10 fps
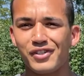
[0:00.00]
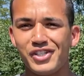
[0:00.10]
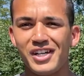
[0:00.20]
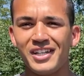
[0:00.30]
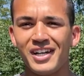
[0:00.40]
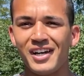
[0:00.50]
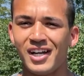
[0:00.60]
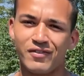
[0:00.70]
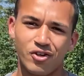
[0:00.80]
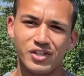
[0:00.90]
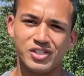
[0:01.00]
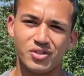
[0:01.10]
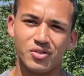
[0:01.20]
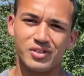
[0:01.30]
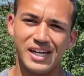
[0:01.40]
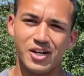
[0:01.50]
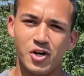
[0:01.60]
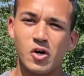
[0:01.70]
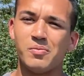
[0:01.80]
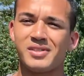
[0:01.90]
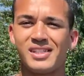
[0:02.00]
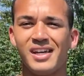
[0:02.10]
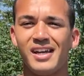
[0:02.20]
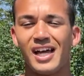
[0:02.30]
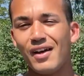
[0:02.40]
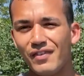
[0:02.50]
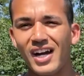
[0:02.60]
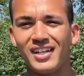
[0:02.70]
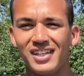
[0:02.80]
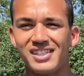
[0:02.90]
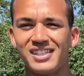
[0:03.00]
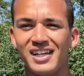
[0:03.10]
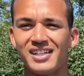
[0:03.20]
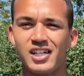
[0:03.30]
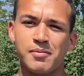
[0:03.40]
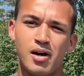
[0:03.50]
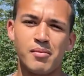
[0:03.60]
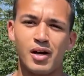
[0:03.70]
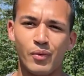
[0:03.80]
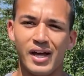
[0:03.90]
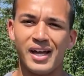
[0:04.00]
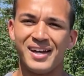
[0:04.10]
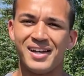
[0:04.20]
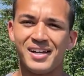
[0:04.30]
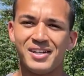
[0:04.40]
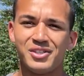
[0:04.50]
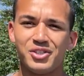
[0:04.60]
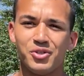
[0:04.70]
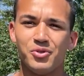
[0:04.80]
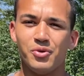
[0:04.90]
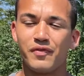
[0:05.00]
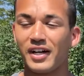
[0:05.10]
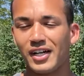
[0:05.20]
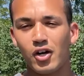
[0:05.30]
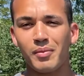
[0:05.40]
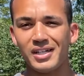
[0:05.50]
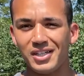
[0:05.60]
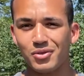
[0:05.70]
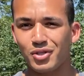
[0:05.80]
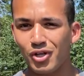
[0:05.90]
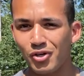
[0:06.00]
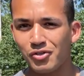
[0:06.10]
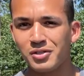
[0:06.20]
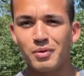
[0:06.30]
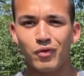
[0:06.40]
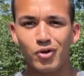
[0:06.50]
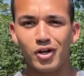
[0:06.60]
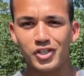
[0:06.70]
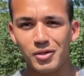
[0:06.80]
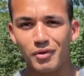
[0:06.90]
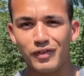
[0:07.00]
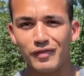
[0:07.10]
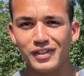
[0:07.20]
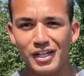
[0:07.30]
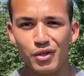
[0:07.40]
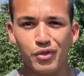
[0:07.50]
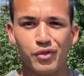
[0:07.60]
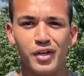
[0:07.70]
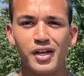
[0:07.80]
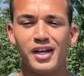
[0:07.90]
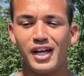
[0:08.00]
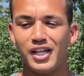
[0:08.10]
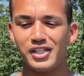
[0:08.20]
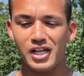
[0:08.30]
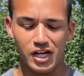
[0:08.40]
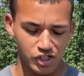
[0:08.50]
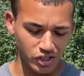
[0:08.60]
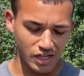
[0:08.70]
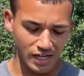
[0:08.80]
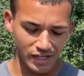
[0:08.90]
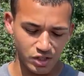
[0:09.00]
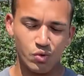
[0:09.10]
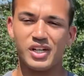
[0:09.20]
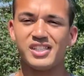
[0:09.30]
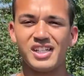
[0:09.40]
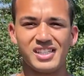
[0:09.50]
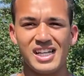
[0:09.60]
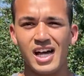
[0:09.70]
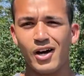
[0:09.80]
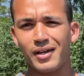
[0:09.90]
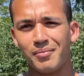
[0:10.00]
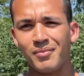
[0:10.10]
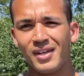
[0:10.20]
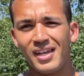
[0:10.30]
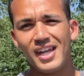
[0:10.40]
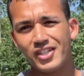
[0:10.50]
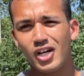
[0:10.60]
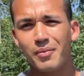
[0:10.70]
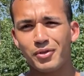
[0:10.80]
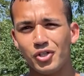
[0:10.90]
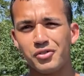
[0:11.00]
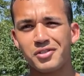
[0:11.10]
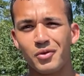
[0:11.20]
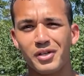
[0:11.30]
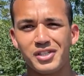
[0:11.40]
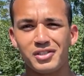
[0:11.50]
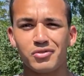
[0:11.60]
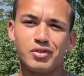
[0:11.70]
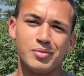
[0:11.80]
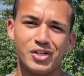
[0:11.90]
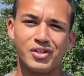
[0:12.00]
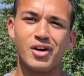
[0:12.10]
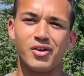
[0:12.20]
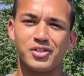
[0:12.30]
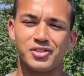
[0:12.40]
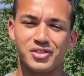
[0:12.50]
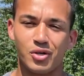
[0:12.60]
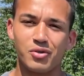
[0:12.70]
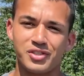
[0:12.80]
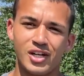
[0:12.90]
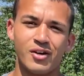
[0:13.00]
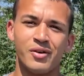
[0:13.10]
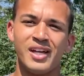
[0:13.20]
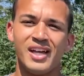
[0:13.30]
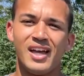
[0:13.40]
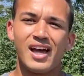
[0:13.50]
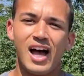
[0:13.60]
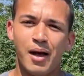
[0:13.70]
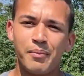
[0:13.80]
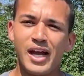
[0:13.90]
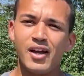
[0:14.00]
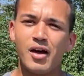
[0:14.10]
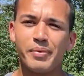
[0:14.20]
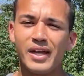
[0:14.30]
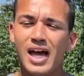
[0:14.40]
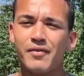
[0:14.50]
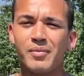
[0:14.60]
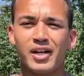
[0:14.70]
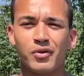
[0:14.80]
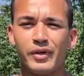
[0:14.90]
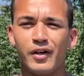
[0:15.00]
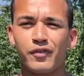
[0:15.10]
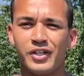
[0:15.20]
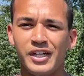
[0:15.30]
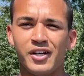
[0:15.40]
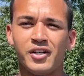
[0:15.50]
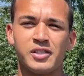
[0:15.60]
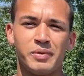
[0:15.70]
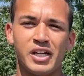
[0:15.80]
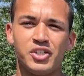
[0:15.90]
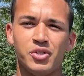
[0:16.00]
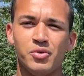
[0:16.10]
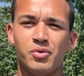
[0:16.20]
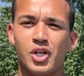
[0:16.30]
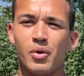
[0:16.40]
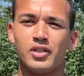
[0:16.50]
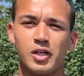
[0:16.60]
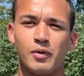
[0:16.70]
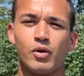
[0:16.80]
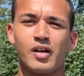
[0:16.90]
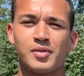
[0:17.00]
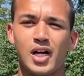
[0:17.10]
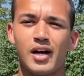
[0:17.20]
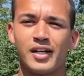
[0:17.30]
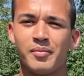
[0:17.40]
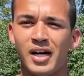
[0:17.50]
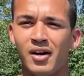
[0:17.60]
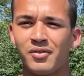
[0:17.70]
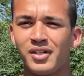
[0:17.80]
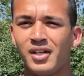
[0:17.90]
Virginia and I've already sold eight homes and I have nine listings and I'm on my way to, if I get all my deals closed before October 15th, it is uh, July 26th now, I can hit top producer, which is $3 million sold. So I may not be having my career for years, but I do know a little bit what I'm talking about.